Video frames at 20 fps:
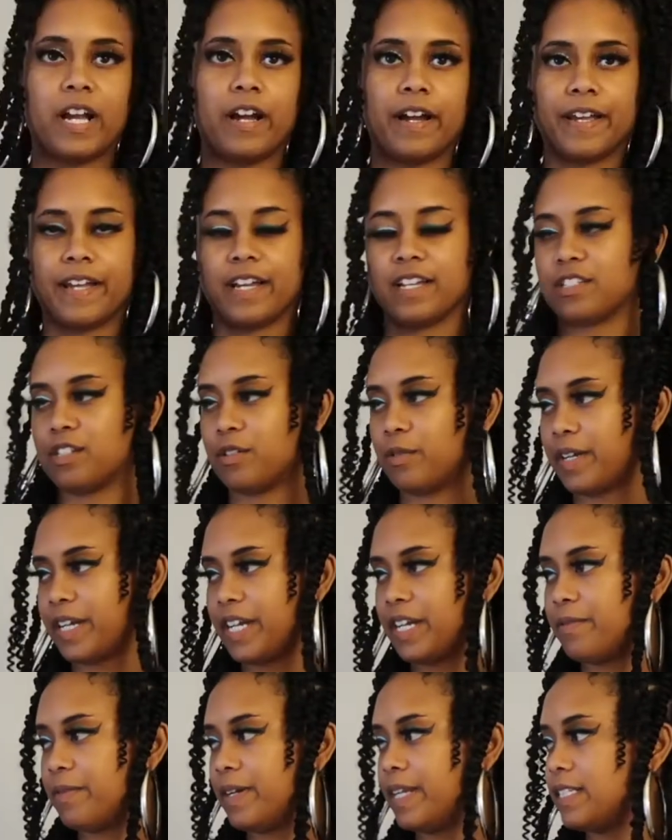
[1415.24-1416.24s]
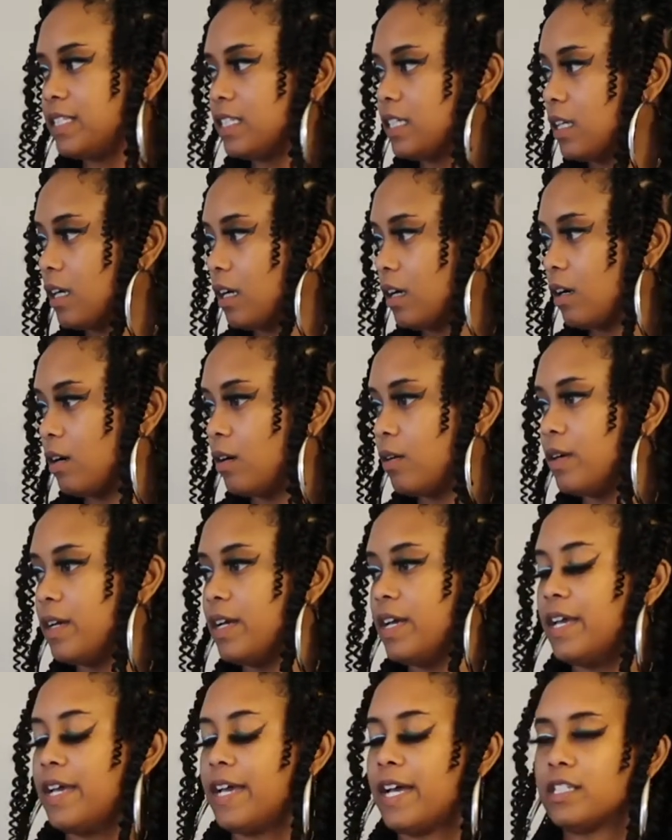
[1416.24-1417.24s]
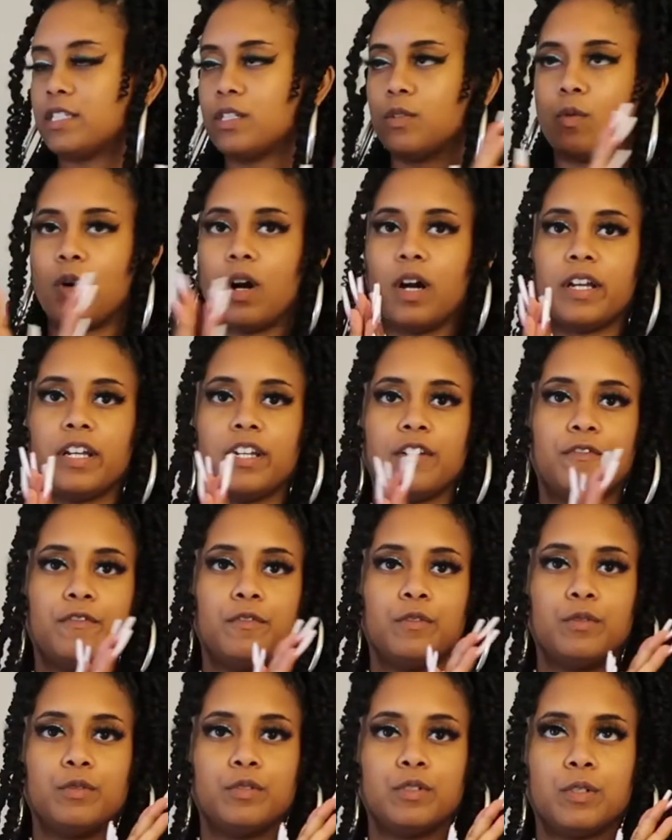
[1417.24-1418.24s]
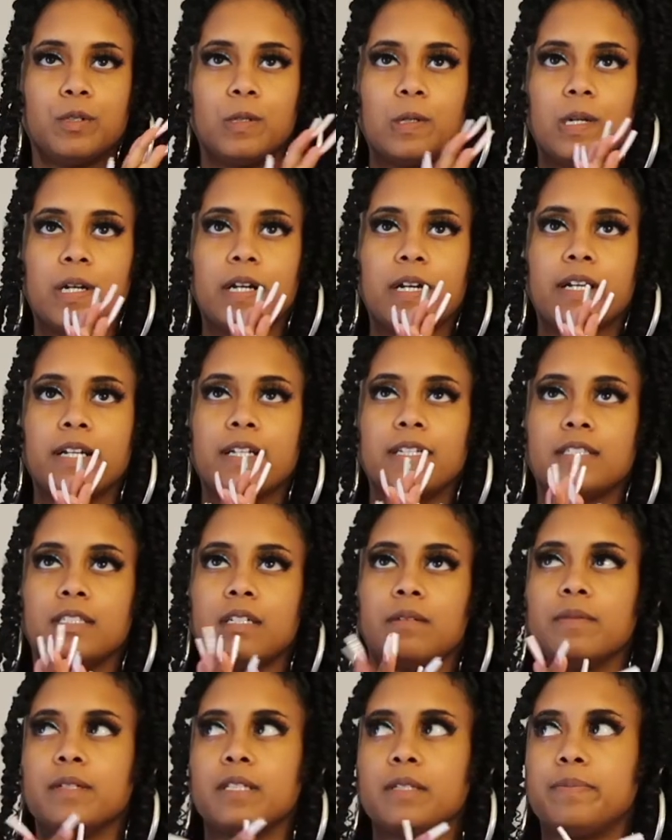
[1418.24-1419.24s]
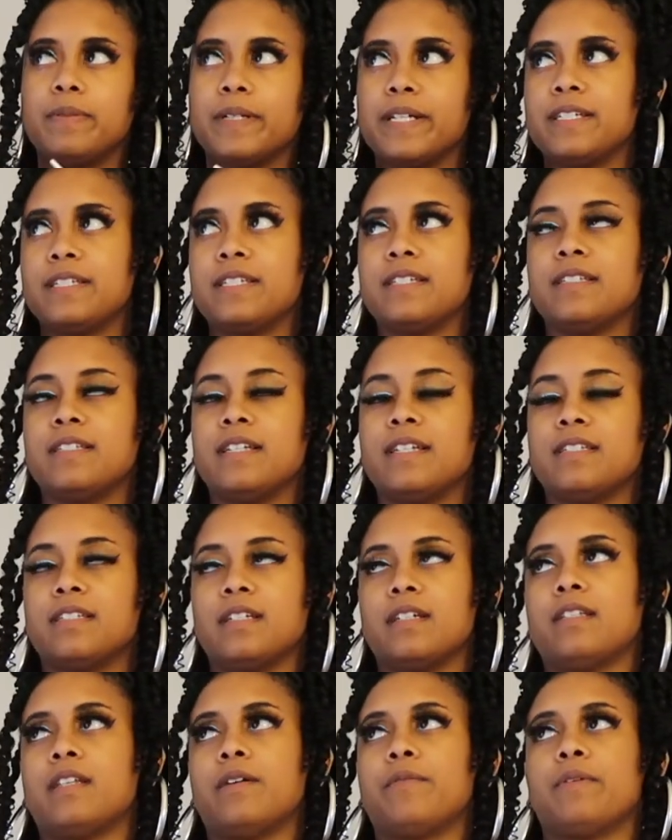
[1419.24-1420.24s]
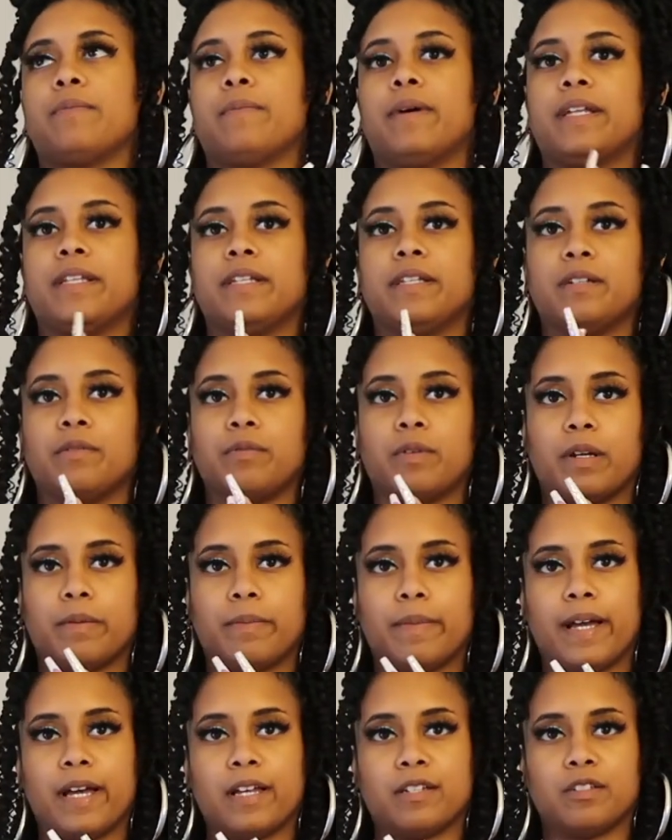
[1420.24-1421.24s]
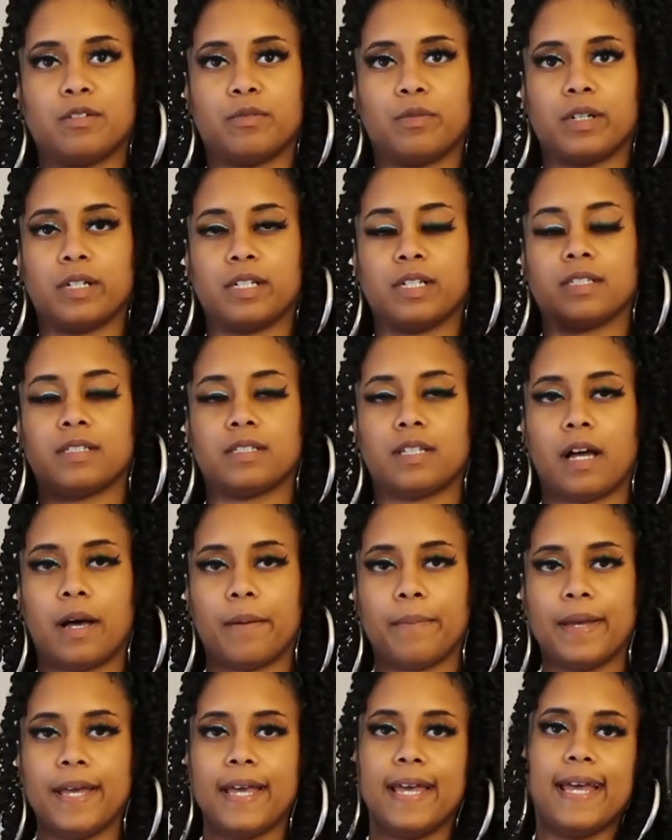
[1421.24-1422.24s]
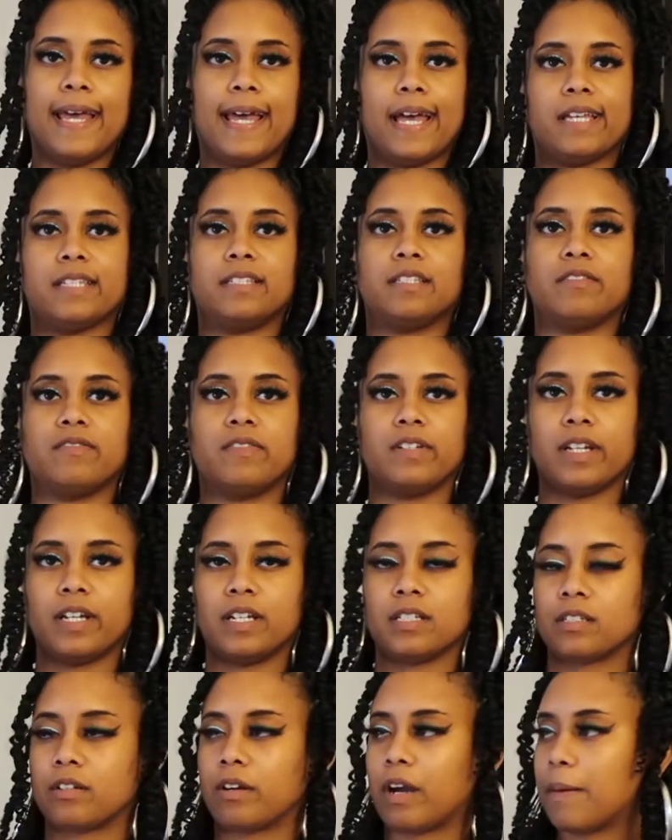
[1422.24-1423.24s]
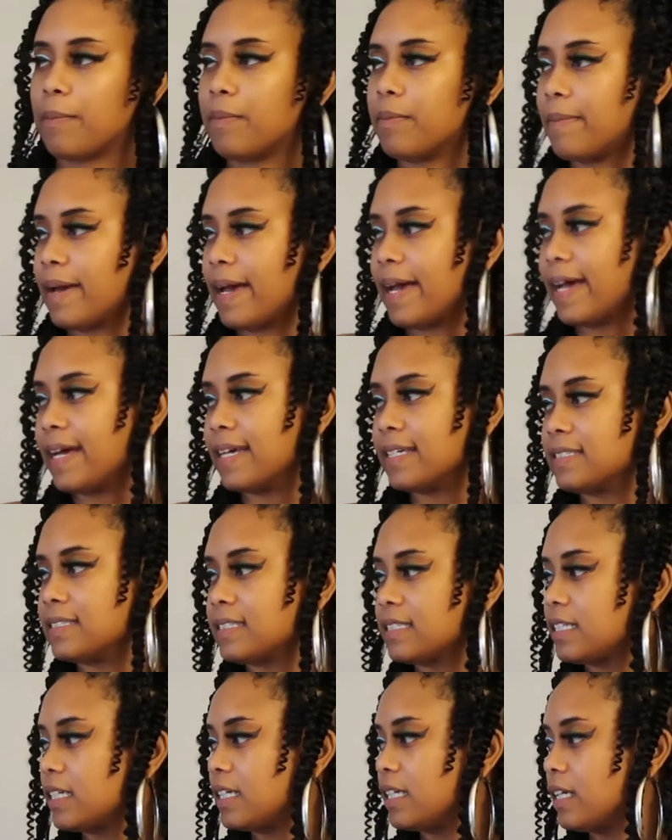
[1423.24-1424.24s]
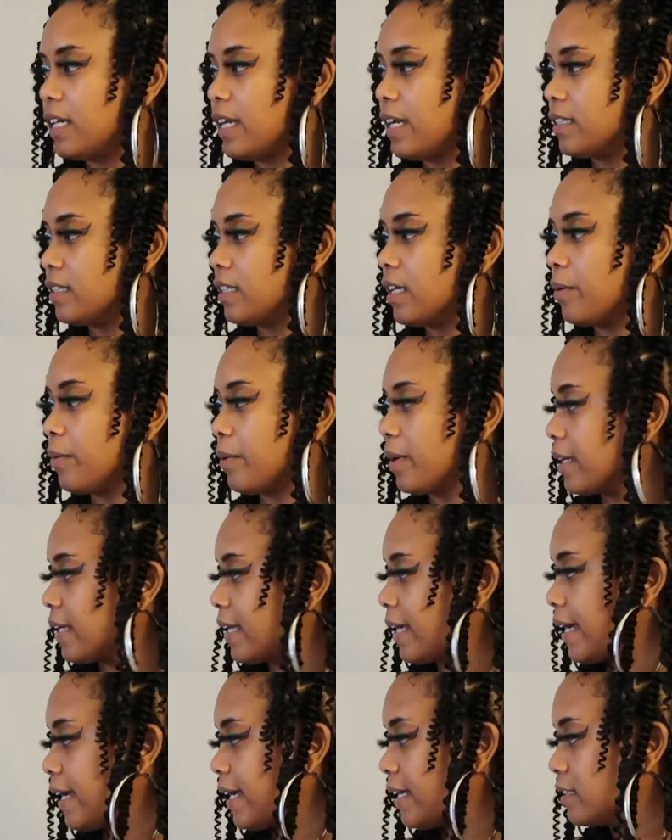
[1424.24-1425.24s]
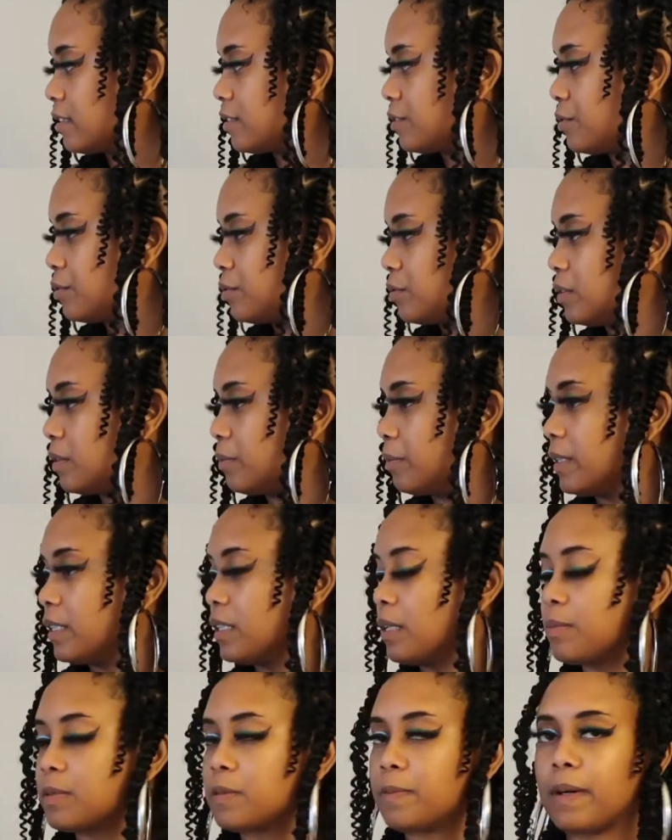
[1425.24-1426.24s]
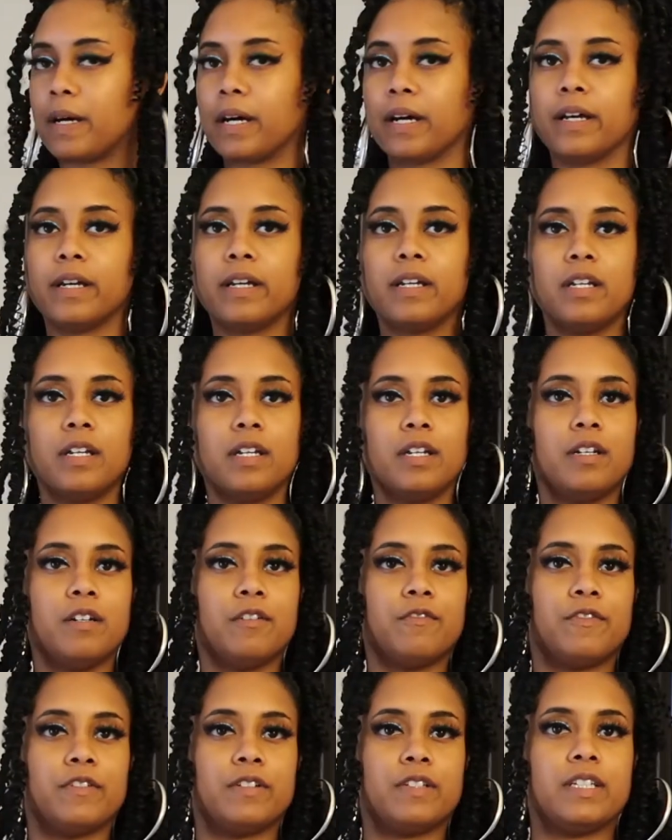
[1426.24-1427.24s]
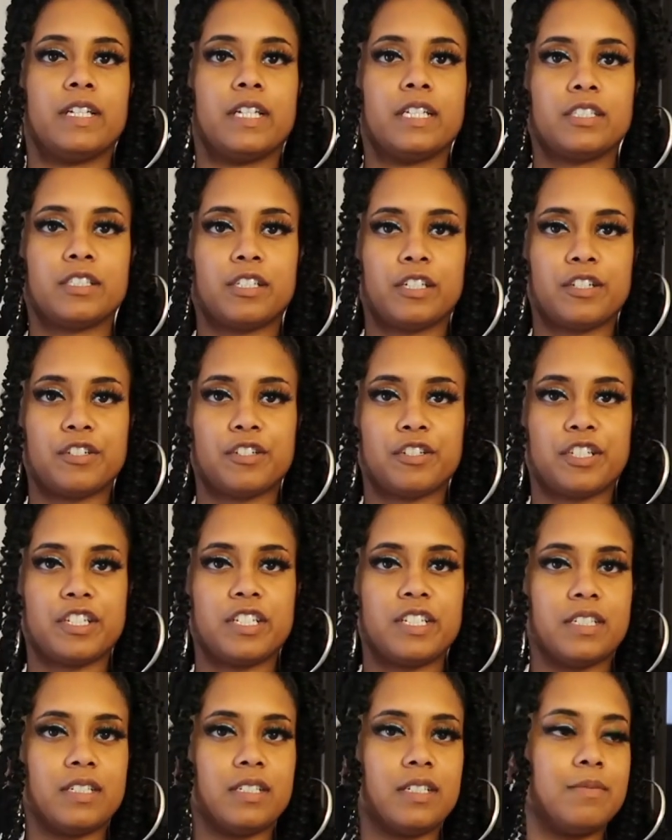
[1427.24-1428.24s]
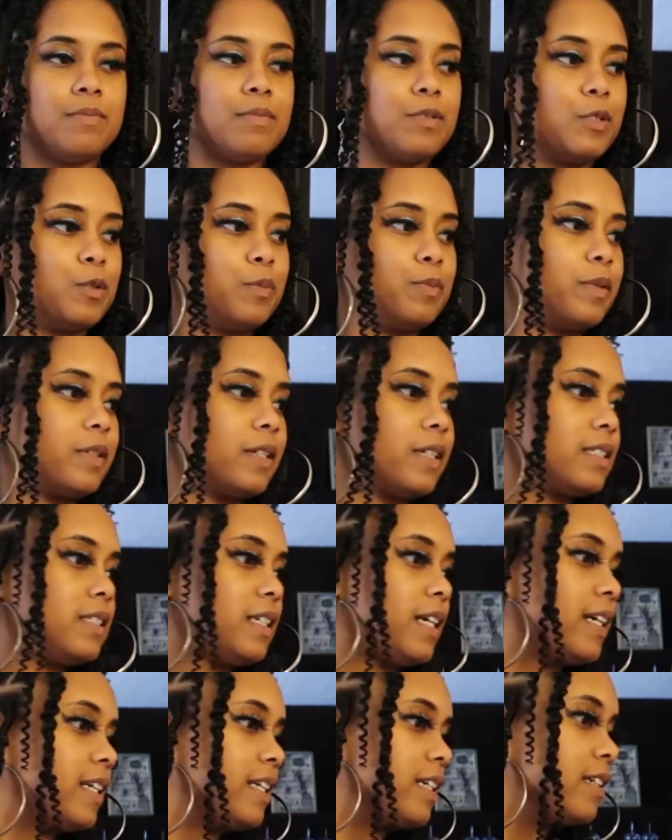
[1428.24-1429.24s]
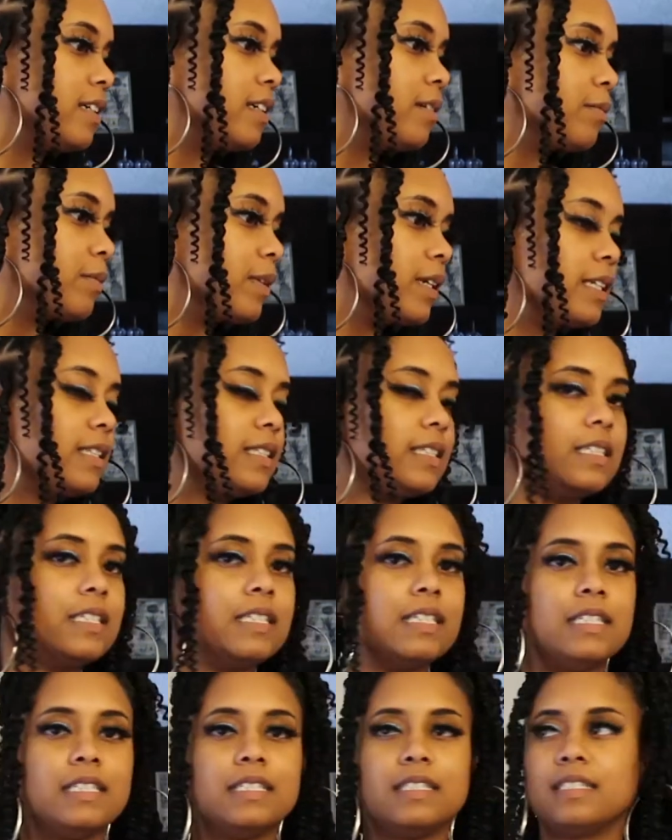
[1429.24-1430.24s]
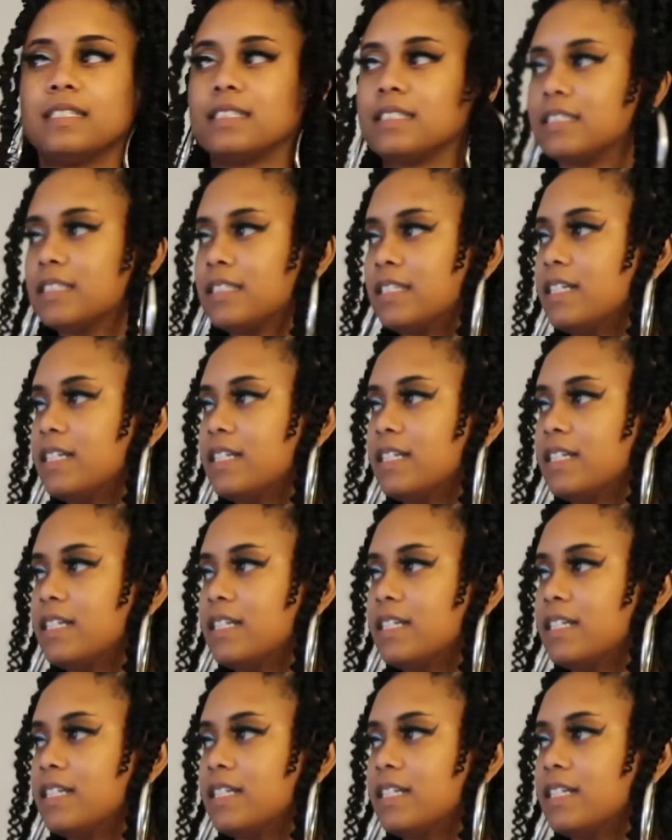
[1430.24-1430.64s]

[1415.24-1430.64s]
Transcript: All right, yeah, so we're getting ready to go. It's a walking food tour. Some of the places they said that we might need to wear a mask, so we're gonna stop at CVS, grab a mask, and then we're gonna head to the meetup spot for the excursion. I'm super excited. I'm ready to eat.